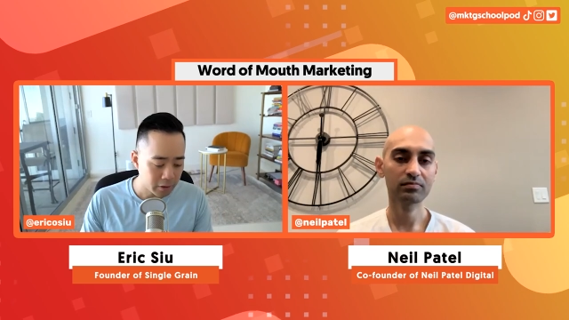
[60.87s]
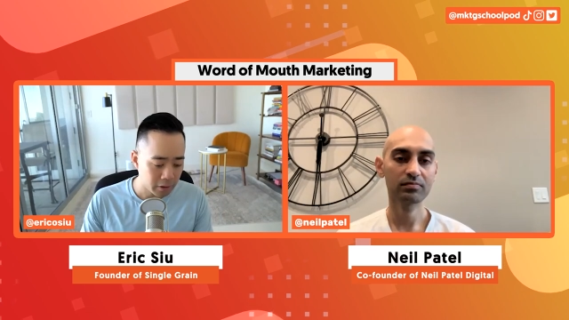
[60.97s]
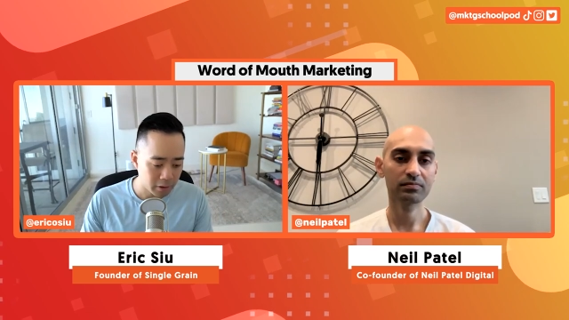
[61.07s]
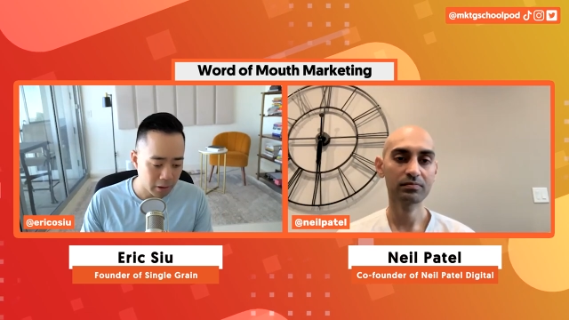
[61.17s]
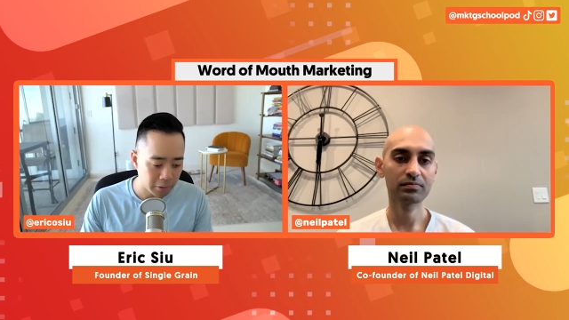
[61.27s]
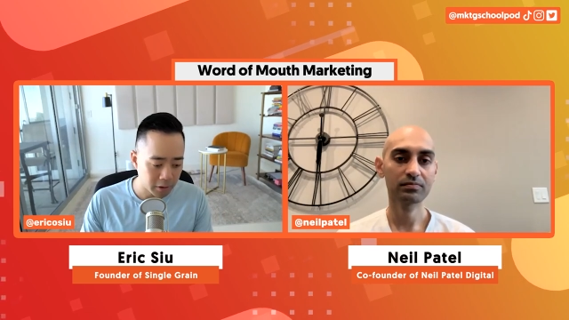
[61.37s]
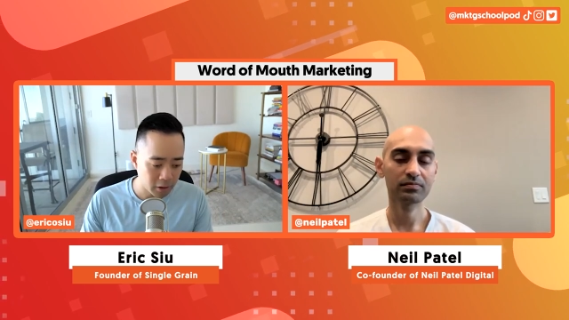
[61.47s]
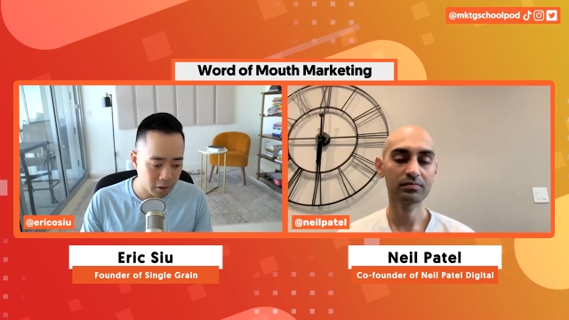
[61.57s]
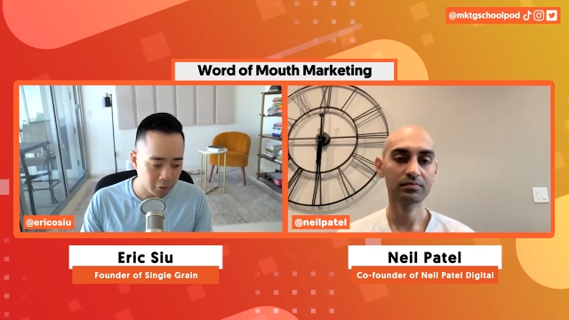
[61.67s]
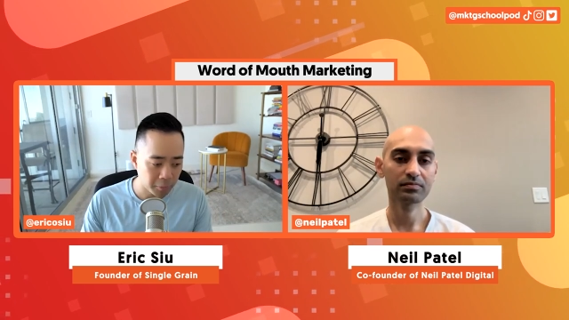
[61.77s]
Speaker 1: Godin always
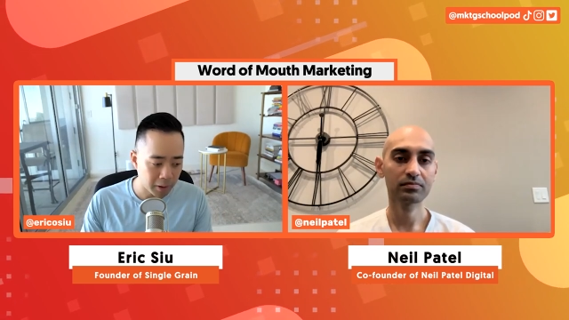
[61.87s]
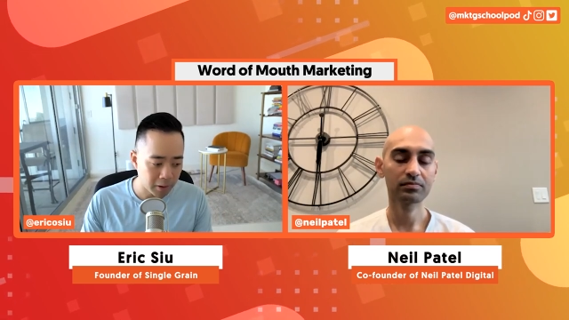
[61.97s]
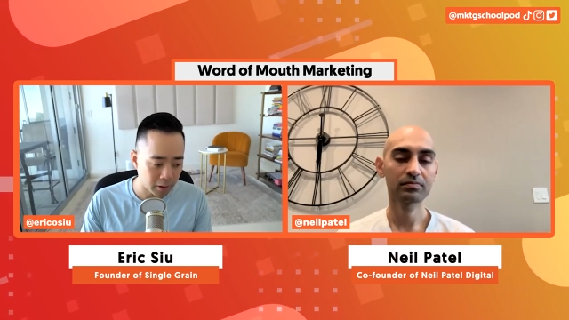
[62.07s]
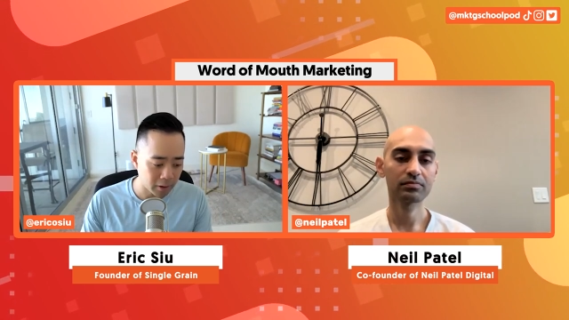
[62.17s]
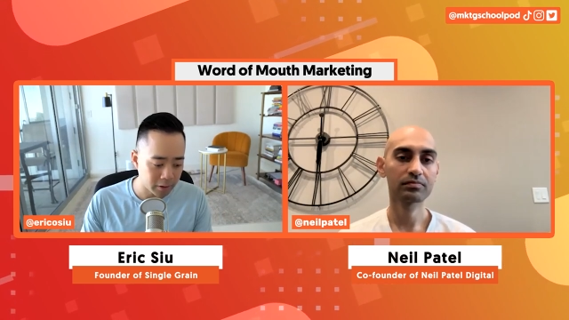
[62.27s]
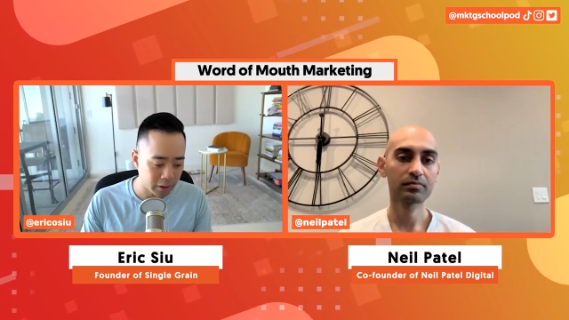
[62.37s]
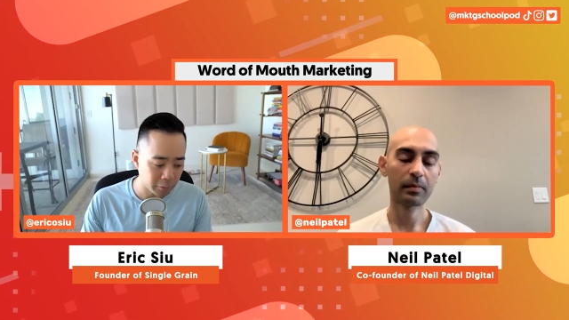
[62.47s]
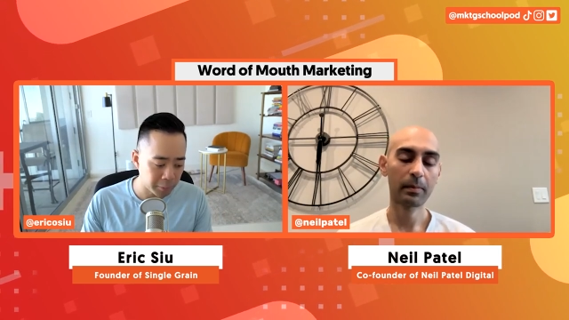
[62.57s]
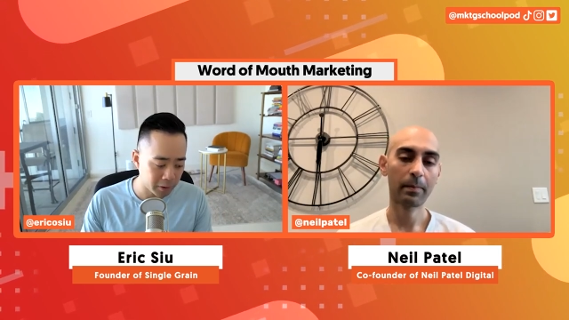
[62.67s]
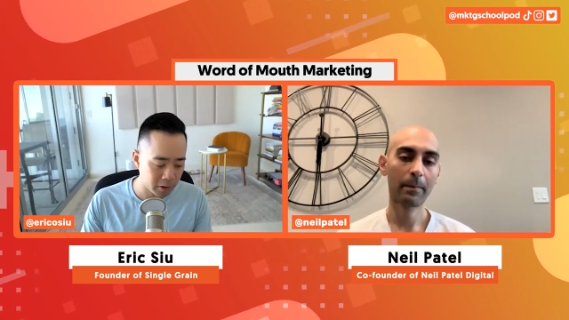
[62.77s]
talks about uh, he has
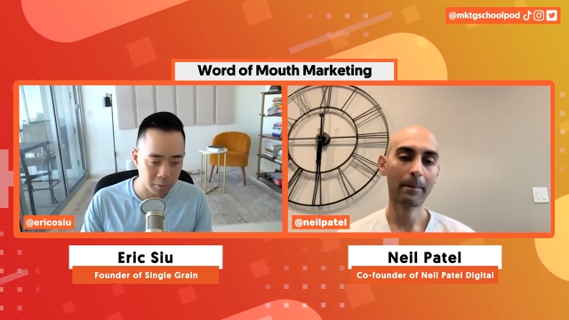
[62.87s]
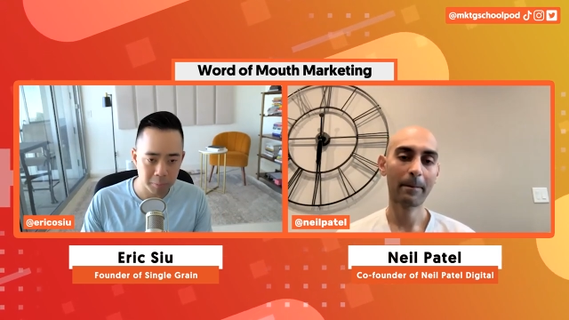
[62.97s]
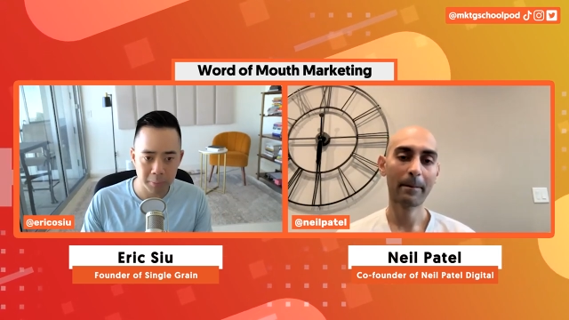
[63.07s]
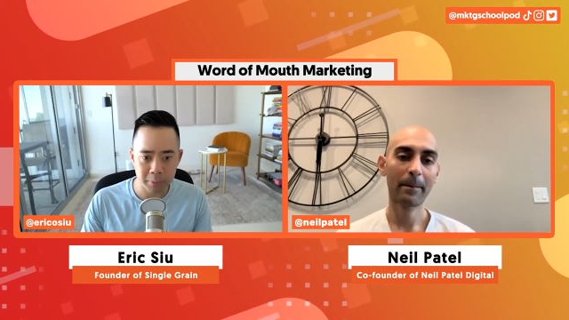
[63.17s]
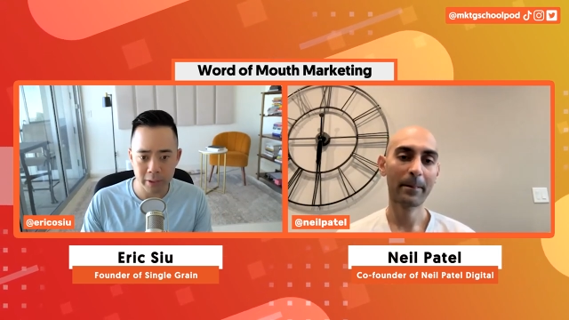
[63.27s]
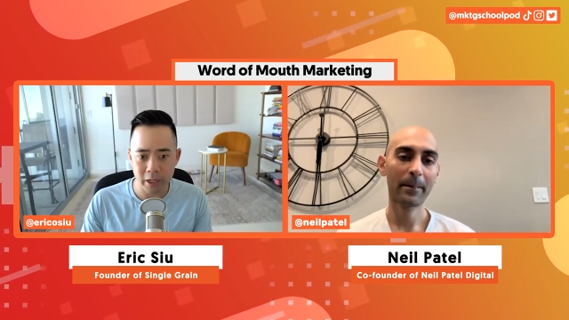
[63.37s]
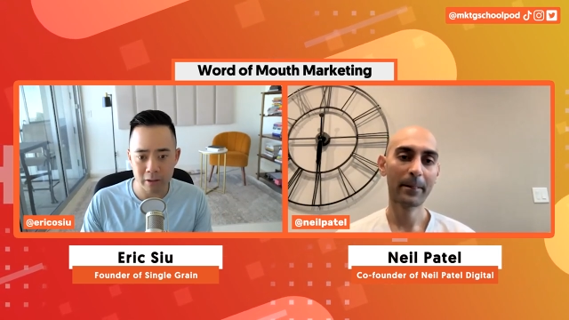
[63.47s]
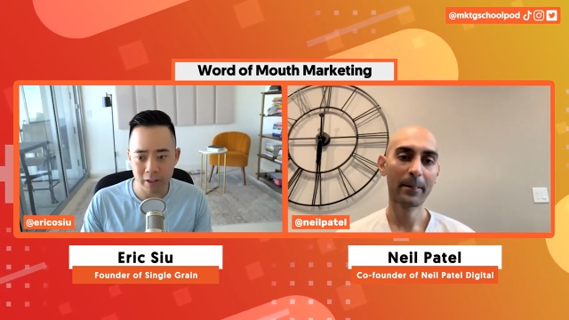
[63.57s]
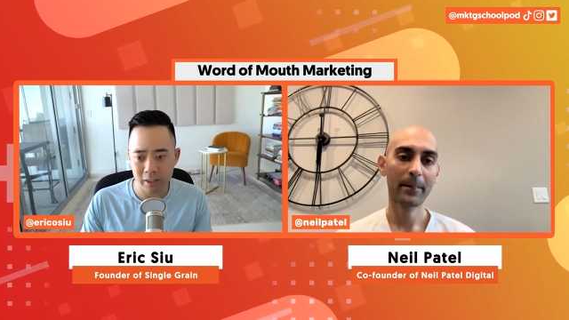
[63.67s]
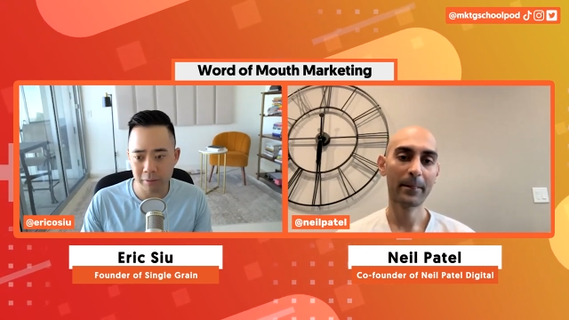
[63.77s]
a book called Purple Cow, right?